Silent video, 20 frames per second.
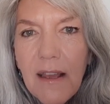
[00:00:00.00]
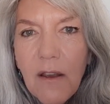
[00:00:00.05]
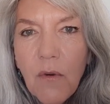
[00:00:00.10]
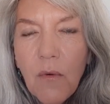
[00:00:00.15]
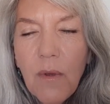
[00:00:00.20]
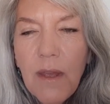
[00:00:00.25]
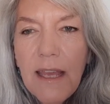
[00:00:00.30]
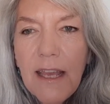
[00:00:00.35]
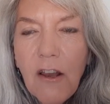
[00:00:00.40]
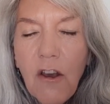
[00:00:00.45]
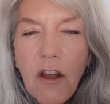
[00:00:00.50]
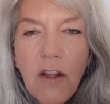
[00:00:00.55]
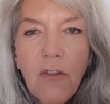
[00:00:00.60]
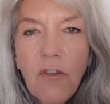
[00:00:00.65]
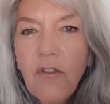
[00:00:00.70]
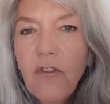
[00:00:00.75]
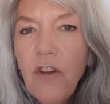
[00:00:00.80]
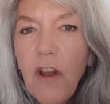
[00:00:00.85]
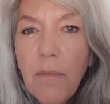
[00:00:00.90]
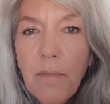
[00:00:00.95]
We can't
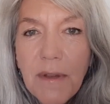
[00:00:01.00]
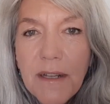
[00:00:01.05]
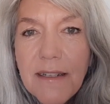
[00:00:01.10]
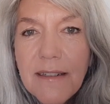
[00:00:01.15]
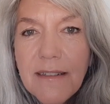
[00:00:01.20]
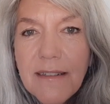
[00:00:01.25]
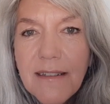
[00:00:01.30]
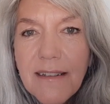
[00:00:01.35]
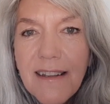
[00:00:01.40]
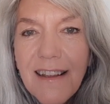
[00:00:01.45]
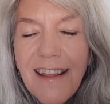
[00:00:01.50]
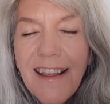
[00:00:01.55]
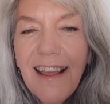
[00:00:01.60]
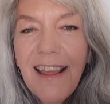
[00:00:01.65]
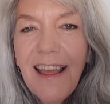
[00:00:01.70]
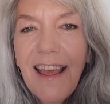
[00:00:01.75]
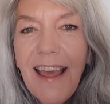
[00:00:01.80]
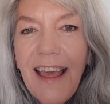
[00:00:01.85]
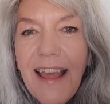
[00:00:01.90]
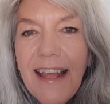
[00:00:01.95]
stop it,
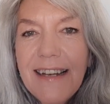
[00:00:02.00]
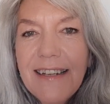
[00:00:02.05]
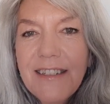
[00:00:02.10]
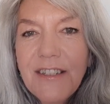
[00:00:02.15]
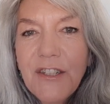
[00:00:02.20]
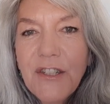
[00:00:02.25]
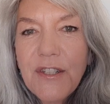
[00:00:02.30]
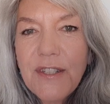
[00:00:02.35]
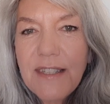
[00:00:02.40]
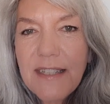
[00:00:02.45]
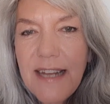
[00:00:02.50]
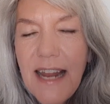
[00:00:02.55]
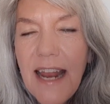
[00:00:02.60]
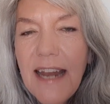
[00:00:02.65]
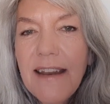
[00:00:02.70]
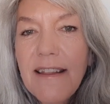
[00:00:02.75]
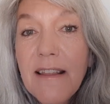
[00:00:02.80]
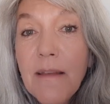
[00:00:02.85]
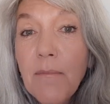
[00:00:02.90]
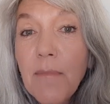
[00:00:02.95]
and to
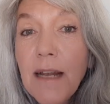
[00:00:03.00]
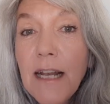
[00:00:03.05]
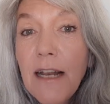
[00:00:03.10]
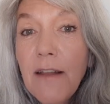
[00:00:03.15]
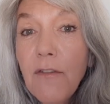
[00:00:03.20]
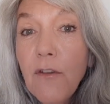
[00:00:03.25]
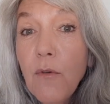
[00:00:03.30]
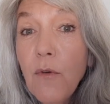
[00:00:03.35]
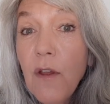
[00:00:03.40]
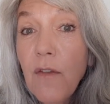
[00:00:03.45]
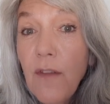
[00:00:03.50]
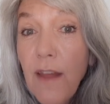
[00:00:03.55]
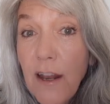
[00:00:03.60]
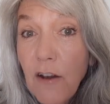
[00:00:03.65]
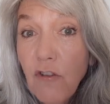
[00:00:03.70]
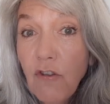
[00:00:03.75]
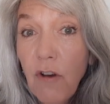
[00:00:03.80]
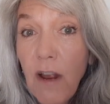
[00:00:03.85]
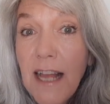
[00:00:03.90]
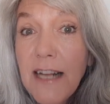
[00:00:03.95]
stand in the middle of the river
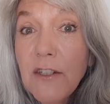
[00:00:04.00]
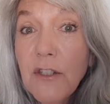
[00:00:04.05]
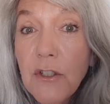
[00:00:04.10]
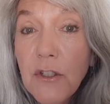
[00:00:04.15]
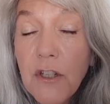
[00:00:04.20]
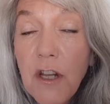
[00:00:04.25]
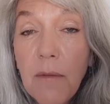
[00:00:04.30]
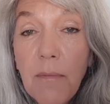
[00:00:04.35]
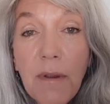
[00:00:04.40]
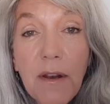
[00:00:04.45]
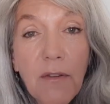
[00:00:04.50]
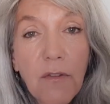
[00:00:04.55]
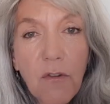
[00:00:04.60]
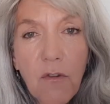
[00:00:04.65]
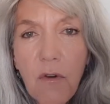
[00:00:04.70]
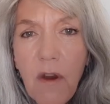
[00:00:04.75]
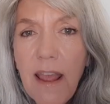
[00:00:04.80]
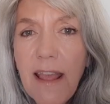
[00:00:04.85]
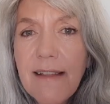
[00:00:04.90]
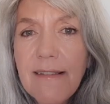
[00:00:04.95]
and try to stop it is
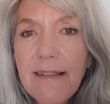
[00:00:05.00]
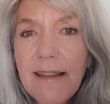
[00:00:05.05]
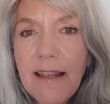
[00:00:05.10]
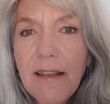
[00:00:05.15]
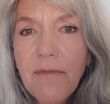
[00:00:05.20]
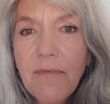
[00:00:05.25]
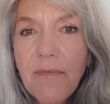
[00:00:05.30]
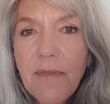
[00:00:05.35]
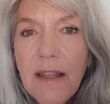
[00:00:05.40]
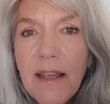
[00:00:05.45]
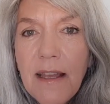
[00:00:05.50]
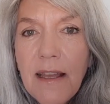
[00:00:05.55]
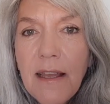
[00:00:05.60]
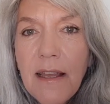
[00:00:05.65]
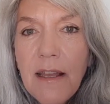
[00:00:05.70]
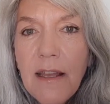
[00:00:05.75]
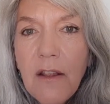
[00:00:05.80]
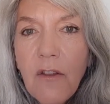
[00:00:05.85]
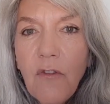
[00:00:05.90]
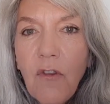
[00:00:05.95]
crazy.
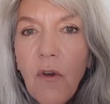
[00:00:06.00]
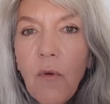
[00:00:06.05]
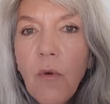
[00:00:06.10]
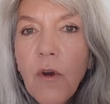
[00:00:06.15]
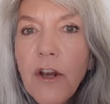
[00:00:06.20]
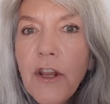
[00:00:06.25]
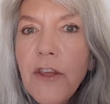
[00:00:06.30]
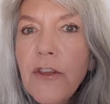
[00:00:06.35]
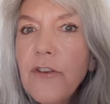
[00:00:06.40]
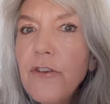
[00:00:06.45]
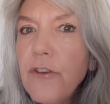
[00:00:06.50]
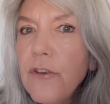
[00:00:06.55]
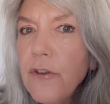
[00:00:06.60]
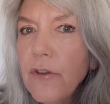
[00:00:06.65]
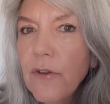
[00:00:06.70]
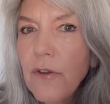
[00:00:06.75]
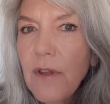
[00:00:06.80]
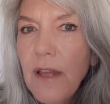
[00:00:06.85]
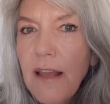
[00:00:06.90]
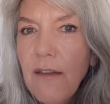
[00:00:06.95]
So what do you
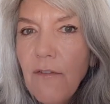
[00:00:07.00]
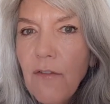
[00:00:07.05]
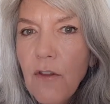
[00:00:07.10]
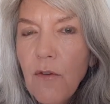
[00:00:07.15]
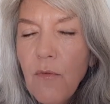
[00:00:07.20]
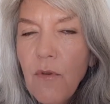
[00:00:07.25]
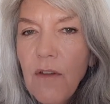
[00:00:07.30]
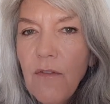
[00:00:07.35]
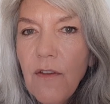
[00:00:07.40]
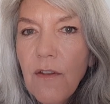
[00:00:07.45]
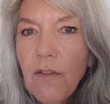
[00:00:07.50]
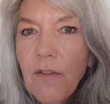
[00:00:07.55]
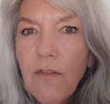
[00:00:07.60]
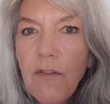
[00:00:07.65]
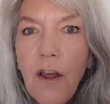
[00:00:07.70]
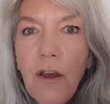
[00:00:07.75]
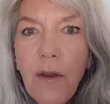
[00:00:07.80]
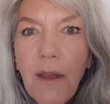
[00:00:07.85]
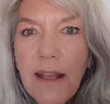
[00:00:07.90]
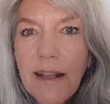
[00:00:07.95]
do if the river's
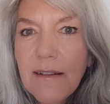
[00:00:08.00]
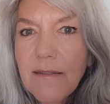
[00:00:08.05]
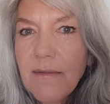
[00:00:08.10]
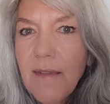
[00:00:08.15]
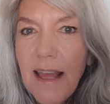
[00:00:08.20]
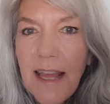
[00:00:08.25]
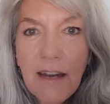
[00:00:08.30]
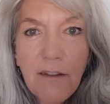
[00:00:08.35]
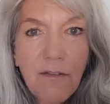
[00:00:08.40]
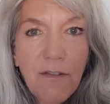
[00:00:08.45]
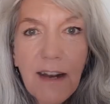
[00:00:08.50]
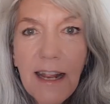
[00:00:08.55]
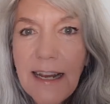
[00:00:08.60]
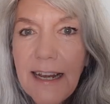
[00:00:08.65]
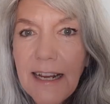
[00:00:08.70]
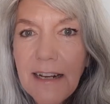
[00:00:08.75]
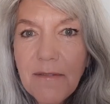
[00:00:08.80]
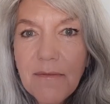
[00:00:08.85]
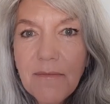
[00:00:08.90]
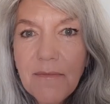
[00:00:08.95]
flowing and
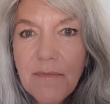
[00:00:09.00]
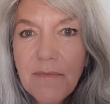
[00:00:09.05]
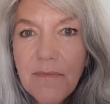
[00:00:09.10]
flooding?